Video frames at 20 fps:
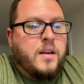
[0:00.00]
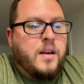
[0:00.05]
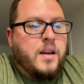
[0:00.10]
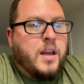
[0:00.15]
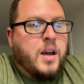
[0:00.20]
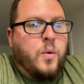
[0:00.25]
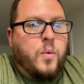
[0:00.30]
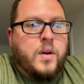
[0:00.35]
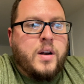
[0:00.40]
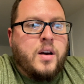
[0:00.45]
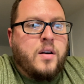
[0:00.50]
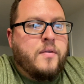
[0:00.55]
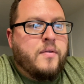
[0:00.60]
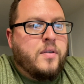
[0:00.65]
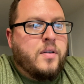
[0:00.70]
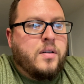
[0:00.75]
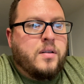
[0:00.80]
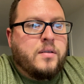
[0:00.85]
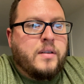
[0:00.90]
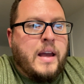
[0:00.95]
going
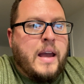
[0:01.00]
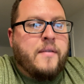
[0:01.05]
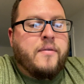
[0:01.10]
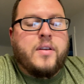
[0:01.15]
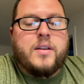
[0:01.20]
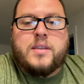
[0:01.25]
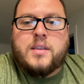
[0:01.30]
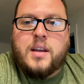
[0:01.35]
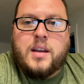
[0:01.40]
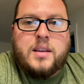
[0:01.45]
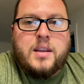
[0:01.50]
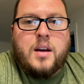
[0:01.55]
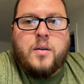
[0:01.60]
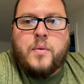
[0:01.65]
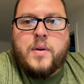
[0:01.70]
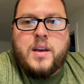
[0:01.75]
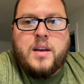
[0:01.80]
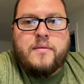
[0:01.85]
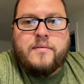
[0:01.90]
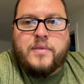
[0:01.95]
over everything that
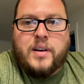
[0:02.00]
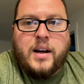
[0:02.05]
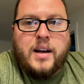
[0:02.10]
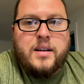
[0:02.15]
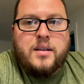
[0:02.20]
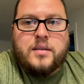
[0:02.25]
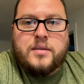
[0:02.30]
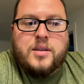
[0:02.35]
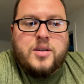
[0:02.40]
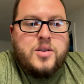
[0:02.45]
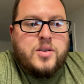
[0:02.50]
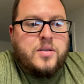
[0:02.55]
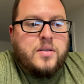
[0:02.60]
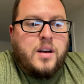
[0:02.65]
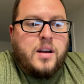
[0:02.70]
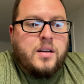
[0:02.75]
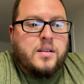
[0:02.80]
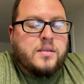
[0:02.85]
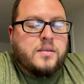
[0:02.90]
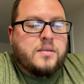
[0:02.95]
we can find on this
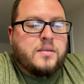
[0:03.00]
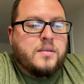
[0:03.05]
truck,